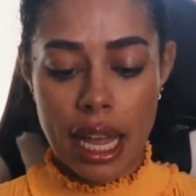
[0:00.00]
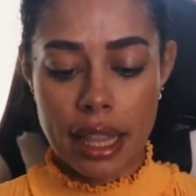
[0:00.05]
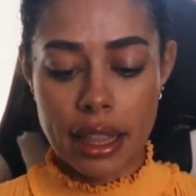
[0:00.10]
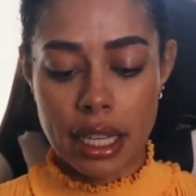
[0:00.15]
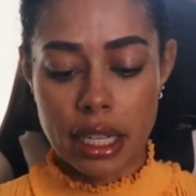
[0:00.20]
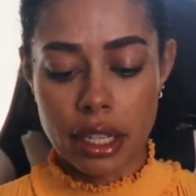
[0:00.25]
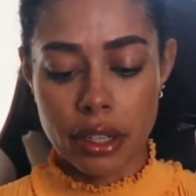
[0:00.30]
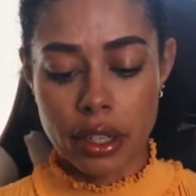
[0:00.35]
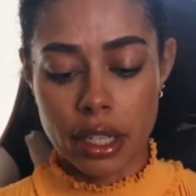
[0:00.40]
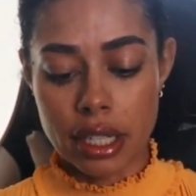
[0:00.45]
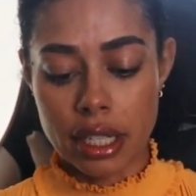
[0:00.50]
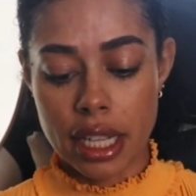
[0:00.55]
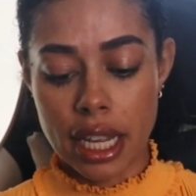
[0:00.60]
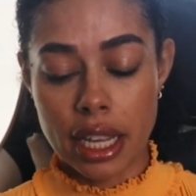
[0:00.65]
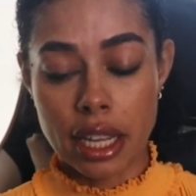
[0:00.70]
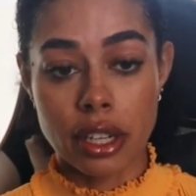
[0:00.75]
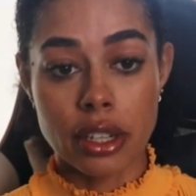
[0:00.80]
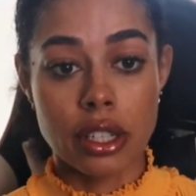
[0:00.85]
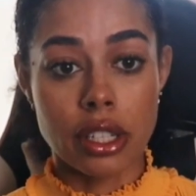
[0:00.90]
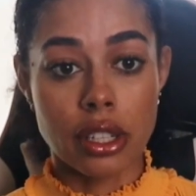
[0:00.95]
And then you can
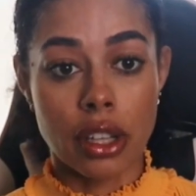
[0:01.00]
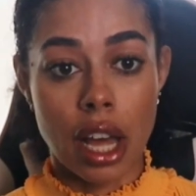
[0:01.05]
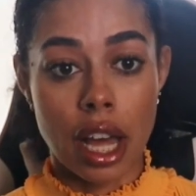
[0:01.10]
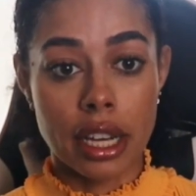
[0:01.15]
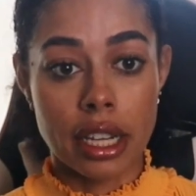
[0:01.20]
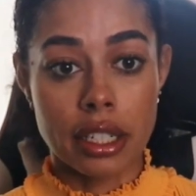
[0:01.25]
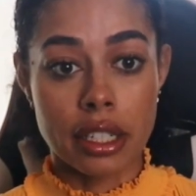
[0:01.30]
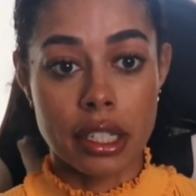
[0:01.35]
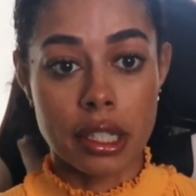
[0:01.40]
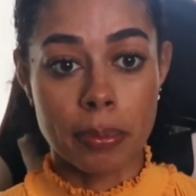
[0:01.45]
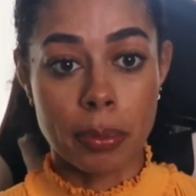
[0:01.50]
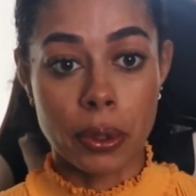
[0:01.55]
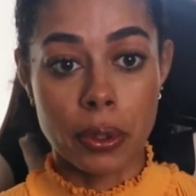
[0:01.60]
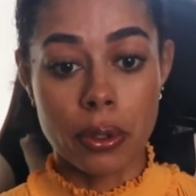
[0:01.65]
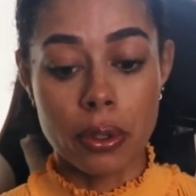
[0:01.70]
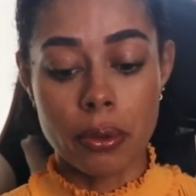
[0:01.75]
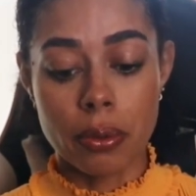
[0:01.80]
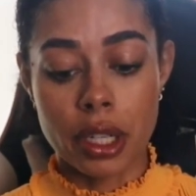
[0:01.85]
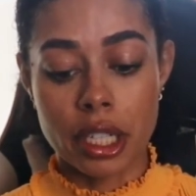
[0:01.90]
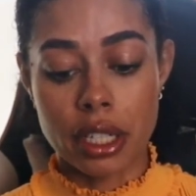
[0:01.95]
take your slotted
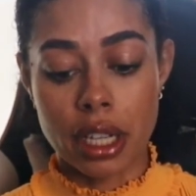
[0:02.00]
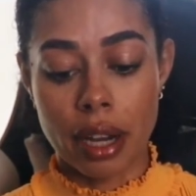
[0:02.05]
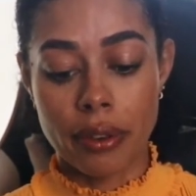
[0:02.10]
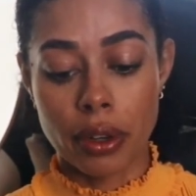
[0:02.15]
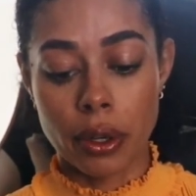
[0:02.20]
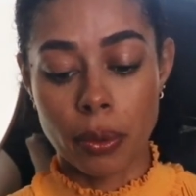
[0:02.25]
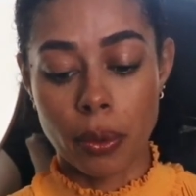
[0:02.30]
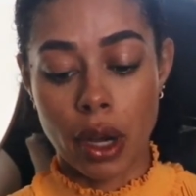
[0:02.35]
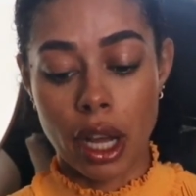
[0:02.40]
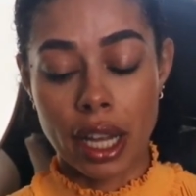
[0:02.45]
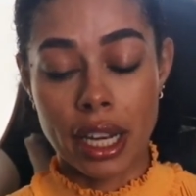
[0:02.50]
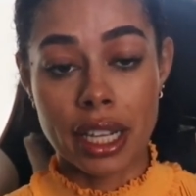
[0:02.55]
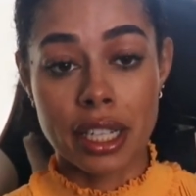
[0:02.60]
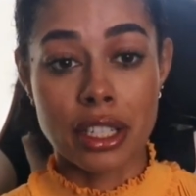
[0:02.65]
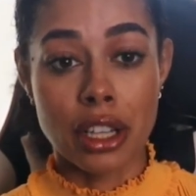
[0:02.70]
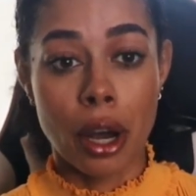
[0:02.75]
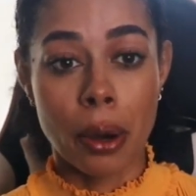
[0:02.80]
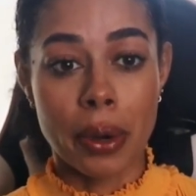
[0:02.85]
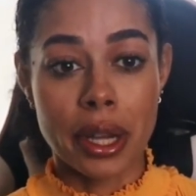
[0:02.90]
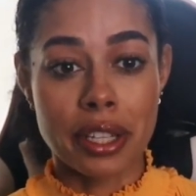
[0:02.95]
spoon, whichever one.
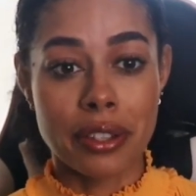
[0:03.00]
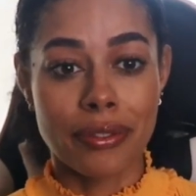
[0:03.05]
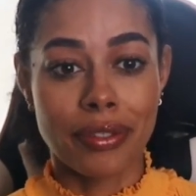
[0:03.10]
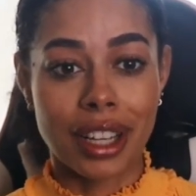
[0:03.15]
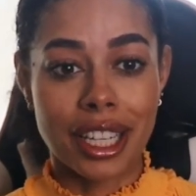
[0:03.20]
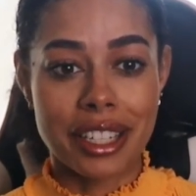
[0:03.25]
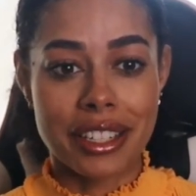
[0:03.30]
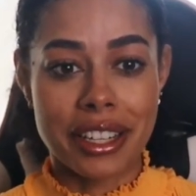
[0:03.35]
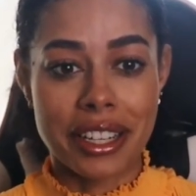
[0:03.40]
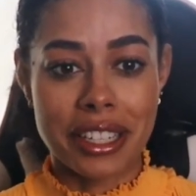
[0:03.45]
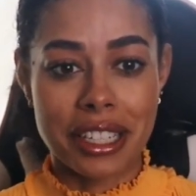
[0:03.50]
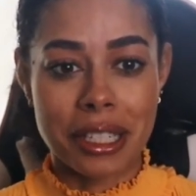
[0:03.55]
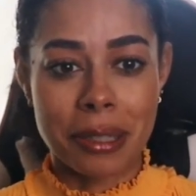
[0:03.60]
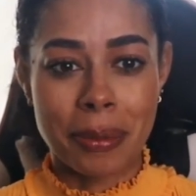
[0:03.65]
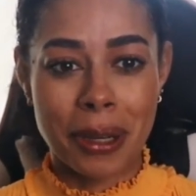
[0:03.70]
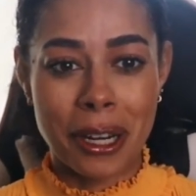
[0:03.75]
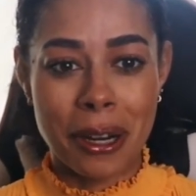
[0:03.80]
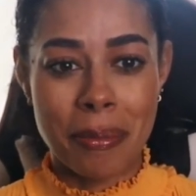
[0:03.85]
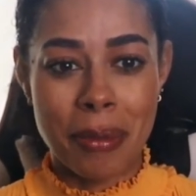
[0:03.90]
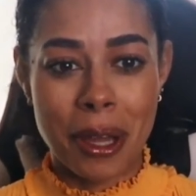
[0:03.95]
It's always fun to
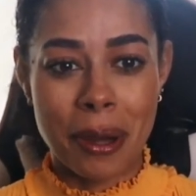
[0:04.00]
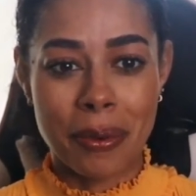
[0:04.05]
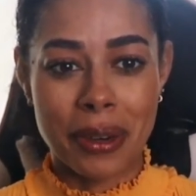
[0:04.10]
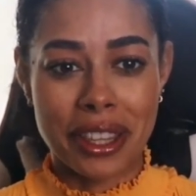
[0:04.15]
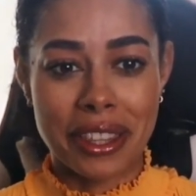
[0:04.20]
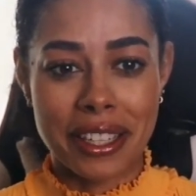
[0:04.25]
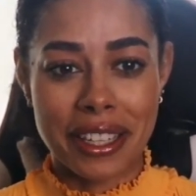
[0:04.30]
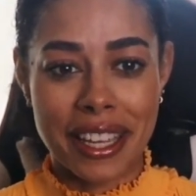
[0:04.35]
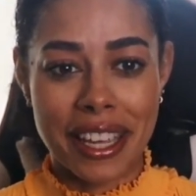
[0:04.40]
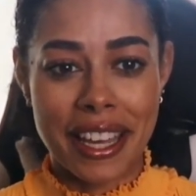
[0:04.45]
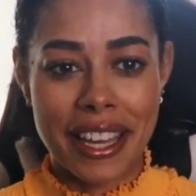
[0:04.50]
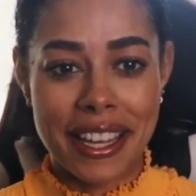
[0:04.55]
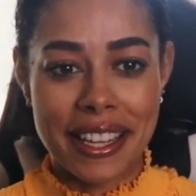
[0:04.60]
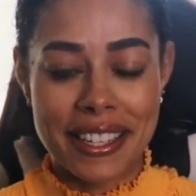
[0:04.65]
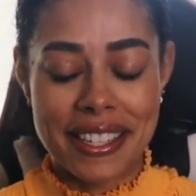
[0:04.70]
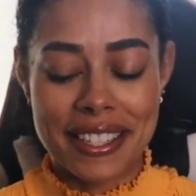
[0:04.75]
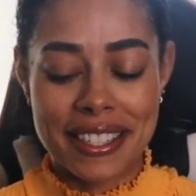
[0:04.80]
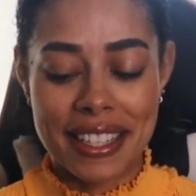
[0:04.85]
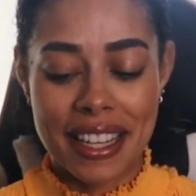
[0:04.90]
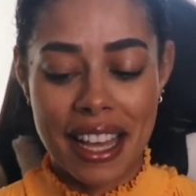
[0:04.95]
experiment with the
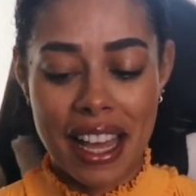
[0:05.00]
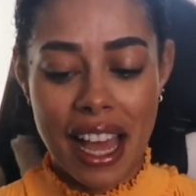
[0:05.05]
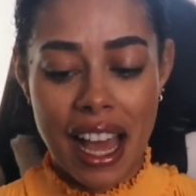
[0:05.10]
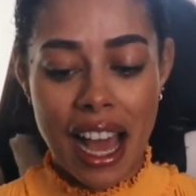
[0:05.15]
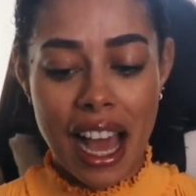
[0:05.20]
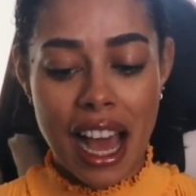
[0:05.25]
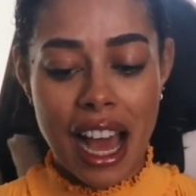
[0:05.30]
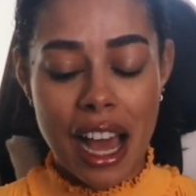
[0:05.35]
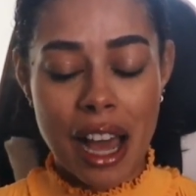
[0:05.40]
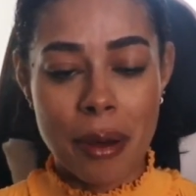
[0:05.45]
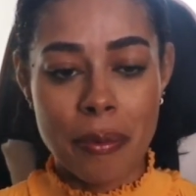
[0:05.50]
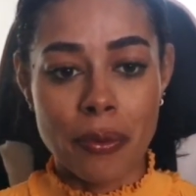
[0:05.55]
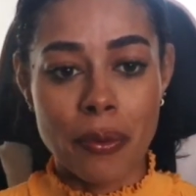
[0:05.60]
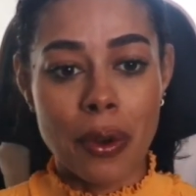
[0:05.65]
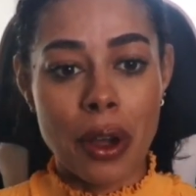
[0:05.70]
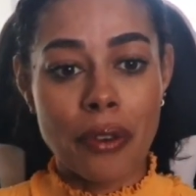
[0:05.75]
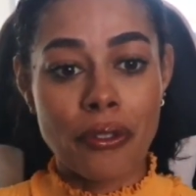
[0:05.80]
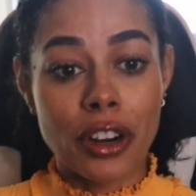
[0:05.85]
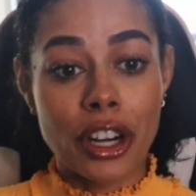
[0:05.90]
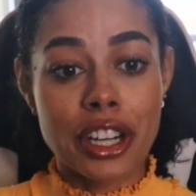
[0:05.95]
kids.
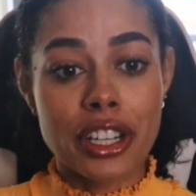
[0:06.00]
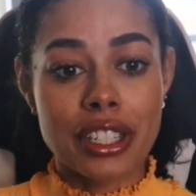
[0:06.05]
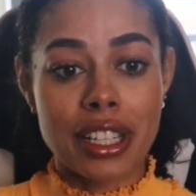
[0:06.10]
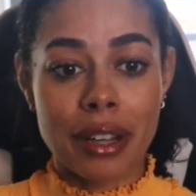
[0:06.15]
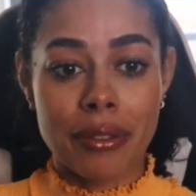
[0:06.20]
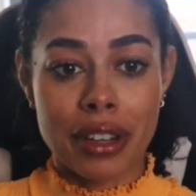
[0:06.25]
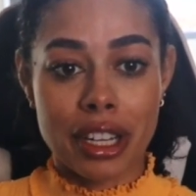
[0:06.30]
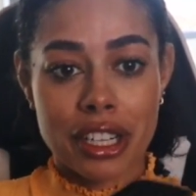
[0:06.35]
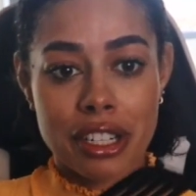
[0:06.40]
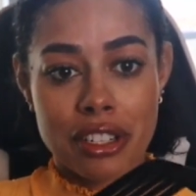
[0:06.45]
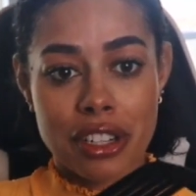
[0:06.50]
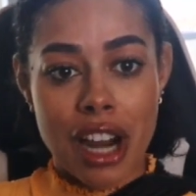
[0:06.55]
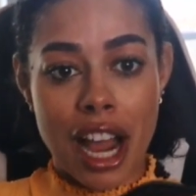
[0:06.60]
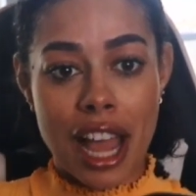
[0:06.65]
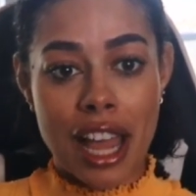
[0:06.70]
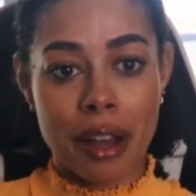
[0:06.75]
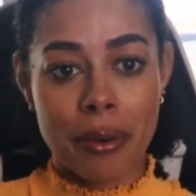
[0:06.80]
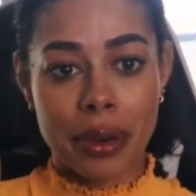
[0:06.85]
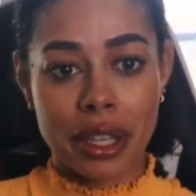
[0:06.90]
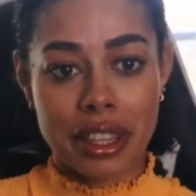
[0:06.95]
First, I'm going to
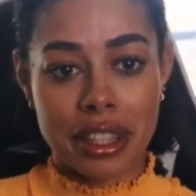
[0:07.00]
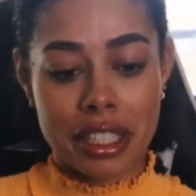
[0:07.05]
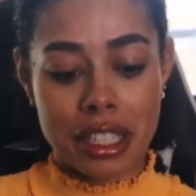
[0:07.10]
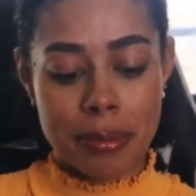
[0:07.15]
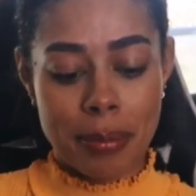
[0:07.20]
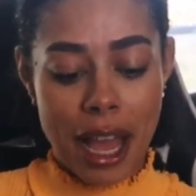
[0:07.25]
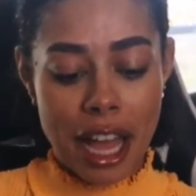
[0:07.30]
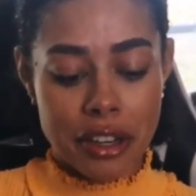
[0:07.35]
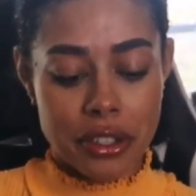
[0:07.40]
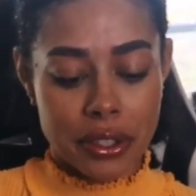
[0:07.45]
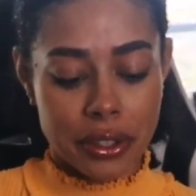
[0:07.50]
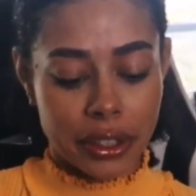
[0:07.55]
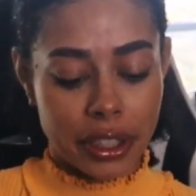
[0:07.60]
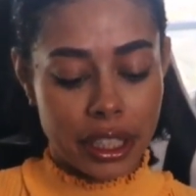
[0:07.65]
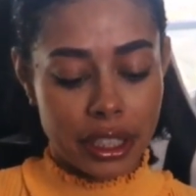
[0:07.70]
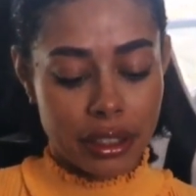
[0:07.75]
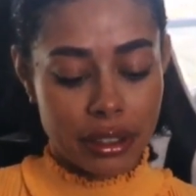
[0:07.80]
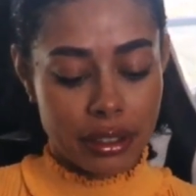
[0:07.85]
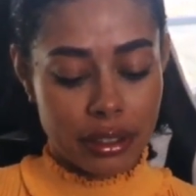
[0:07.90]
try it with the spatula.